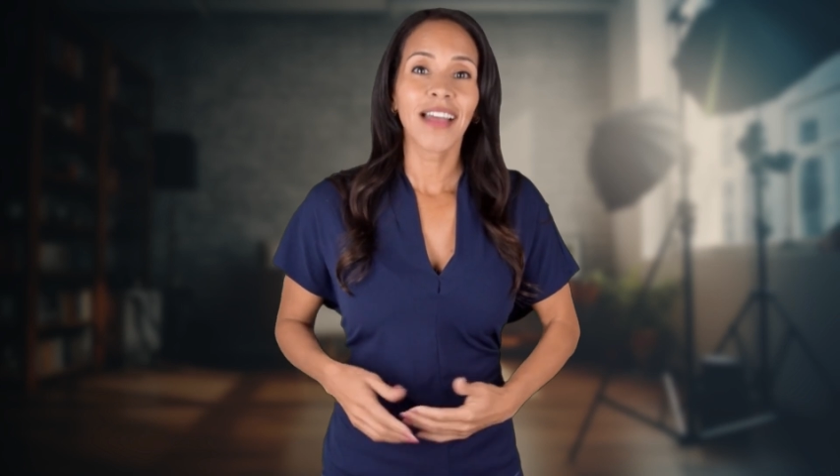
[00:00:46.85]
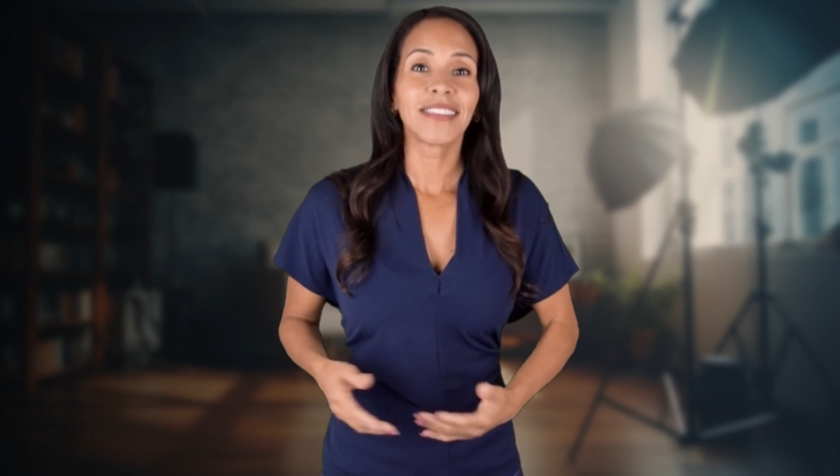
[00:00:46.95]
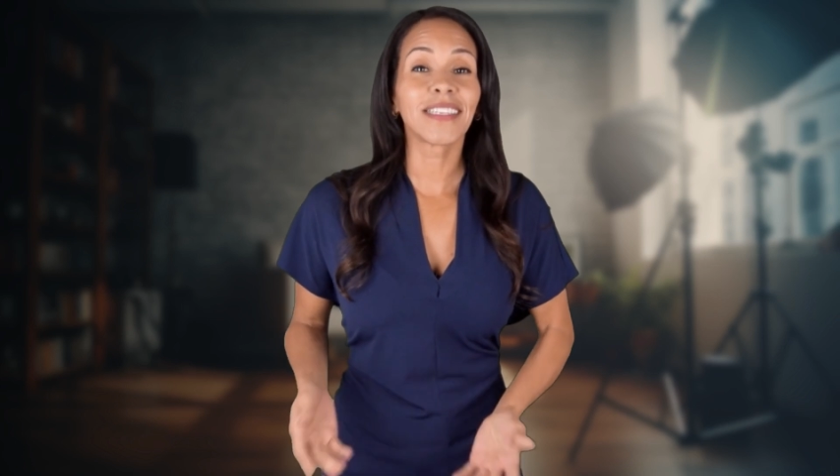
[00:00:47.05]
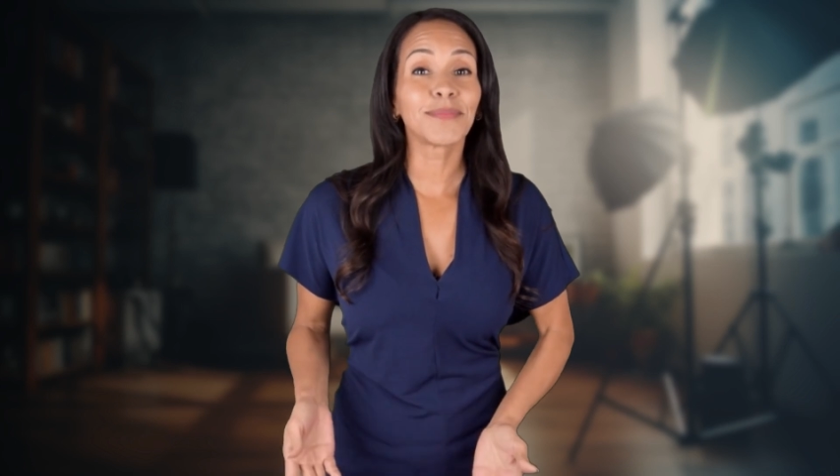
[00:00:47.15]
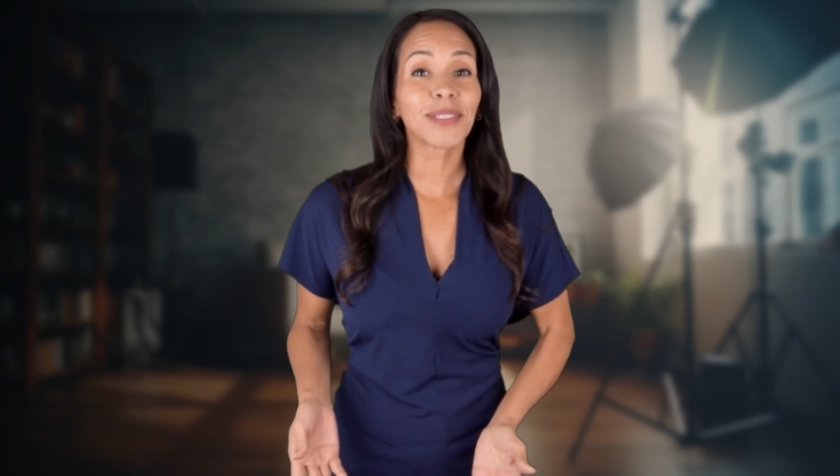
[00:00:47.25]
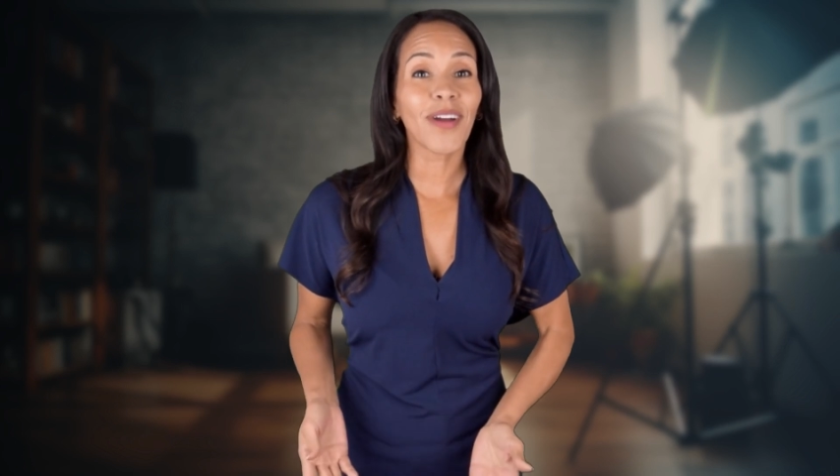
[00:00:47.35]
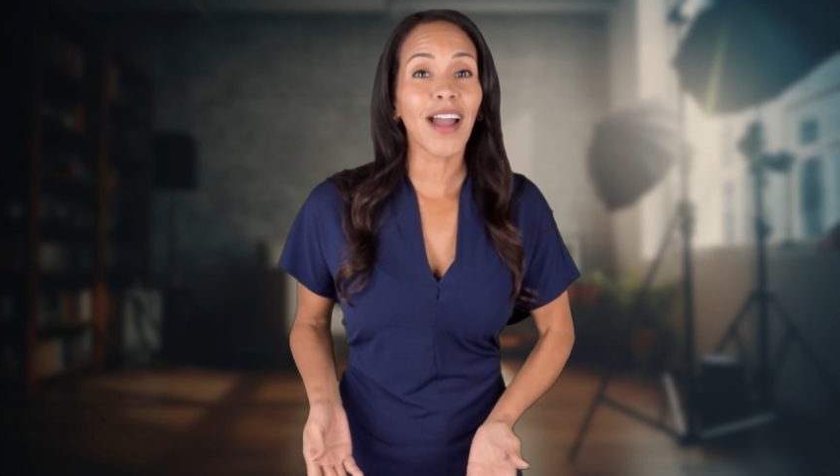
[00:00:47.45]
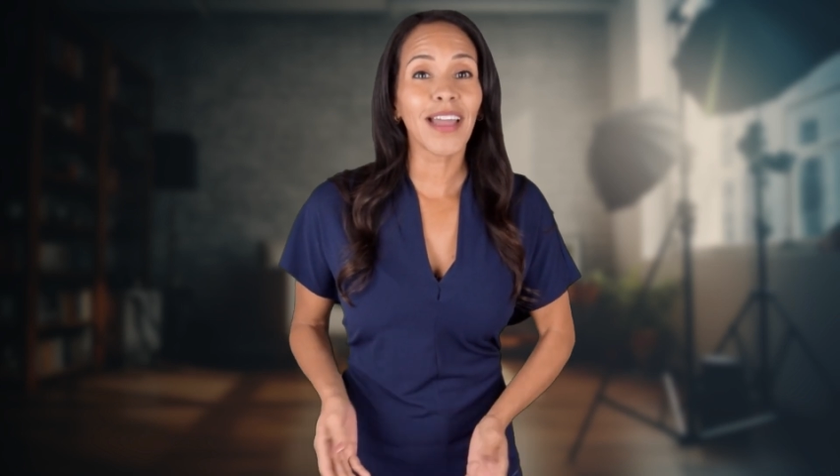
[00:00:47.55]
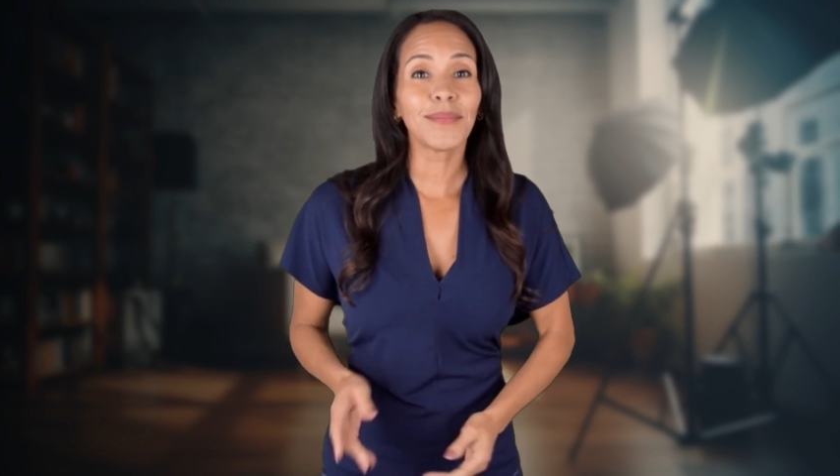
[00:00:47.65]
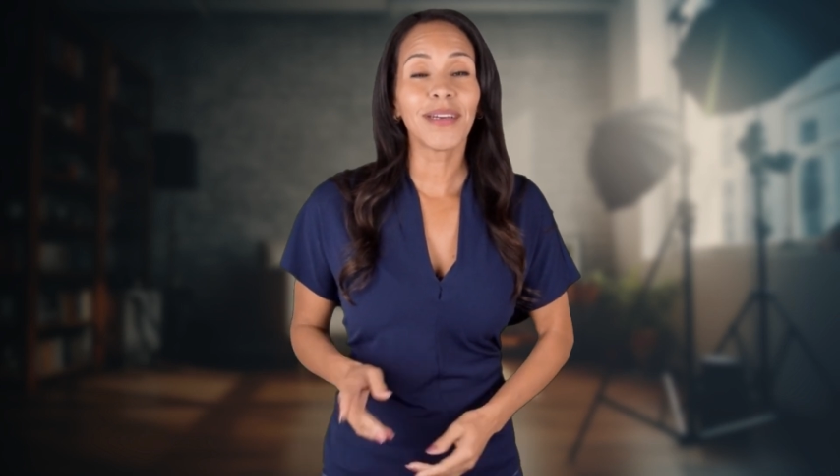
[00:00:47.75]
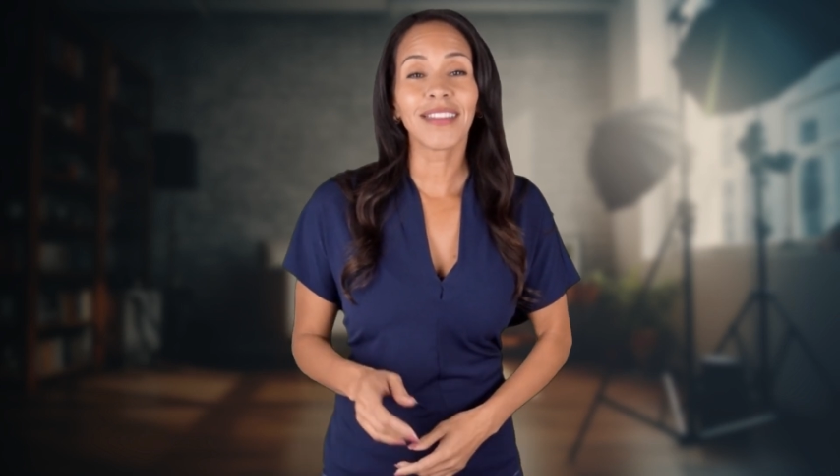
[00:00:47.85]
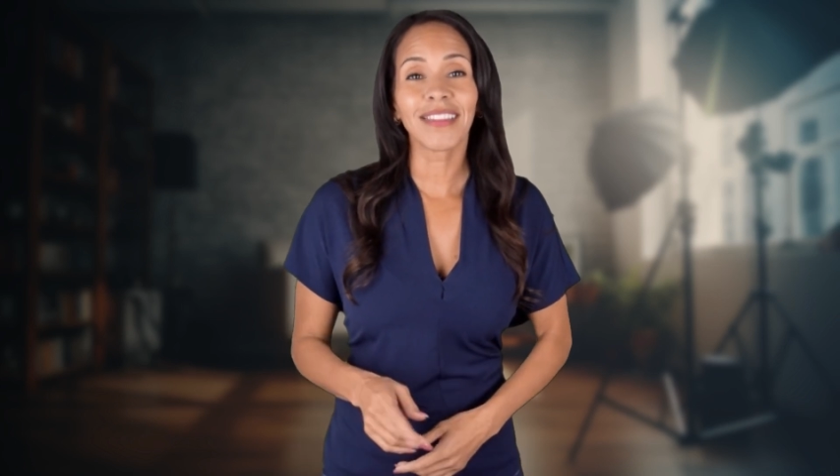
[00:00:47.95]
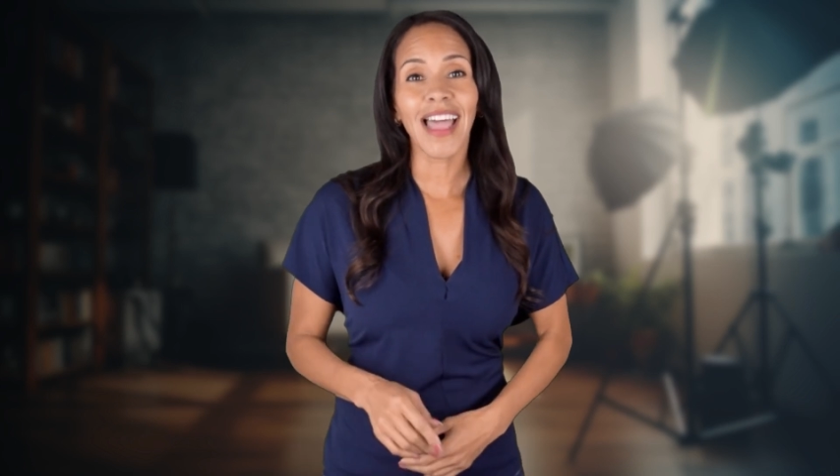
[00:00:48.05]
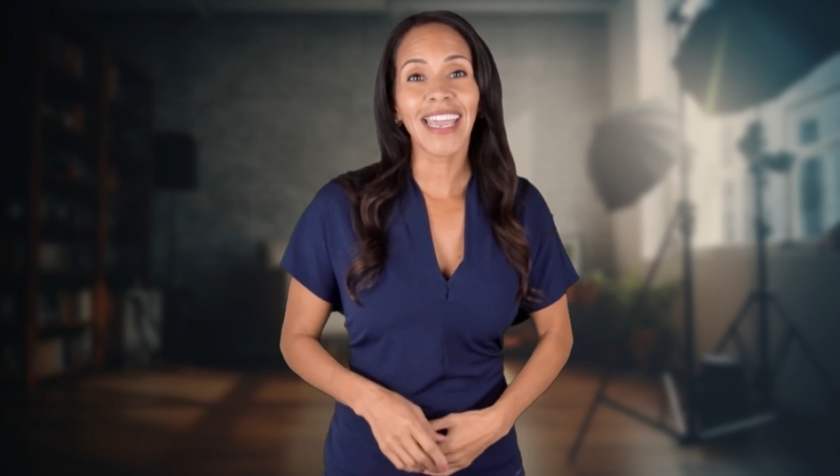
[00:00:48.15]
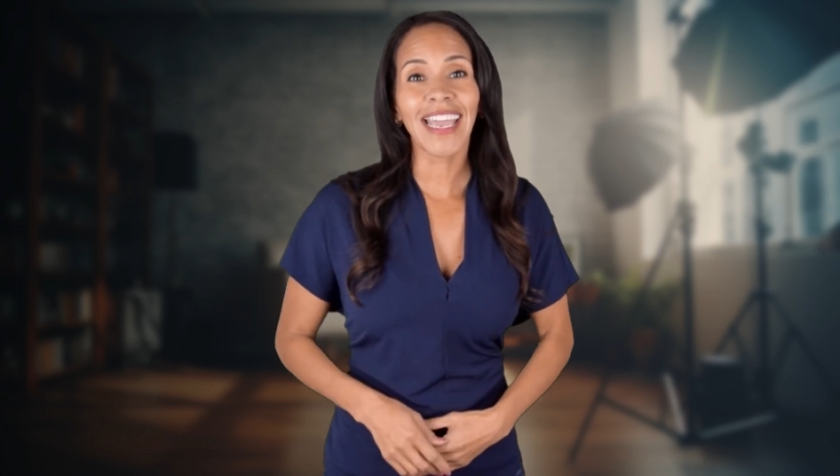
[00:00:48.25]
Subscribe,
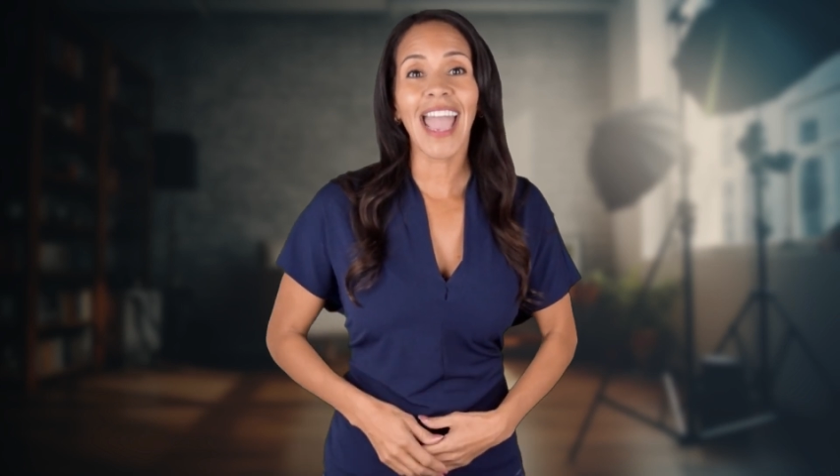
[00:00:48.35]
like,